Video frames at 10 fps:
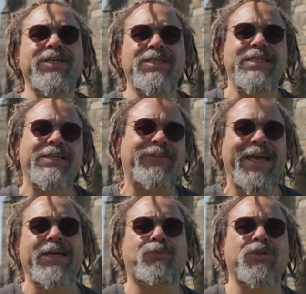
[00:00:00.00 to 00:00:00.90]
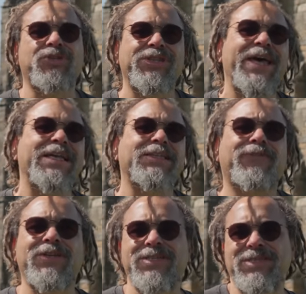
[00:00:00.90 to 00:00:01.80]
received Edward's thanks
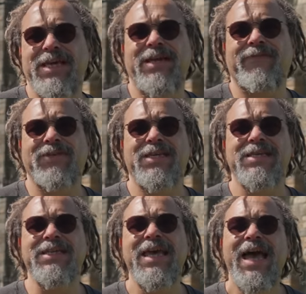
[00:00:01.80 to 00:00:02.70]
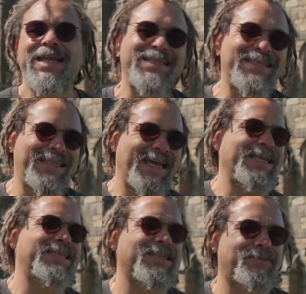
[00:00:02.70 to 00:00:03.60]
for his services and his
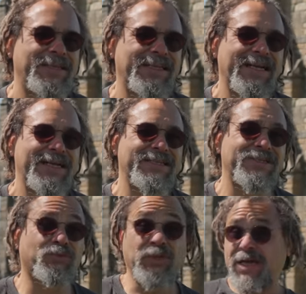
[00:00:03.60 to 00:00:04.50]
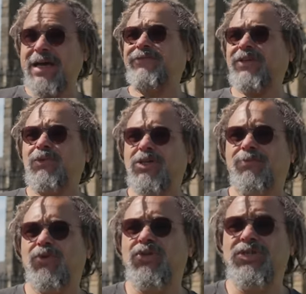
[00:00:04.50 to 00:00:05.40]
debts had been cancelled, after which
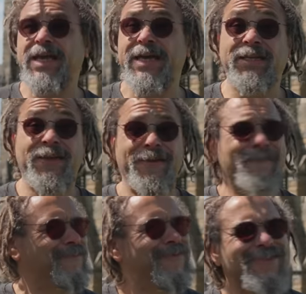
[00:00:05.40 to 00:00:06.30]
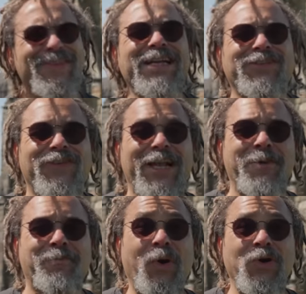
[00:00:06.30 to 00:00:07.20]
Bruce said, "Thanks for
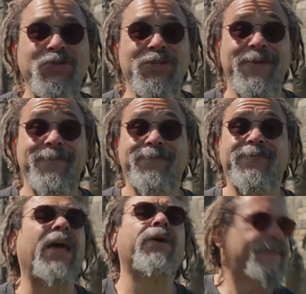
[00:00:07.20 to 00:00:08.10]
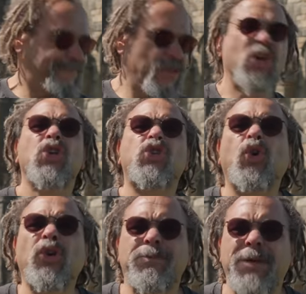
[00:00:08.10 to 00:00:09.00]
that, boss. Now,
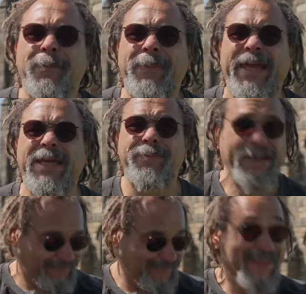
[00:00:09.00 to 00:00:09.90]
sorry to be a pain, but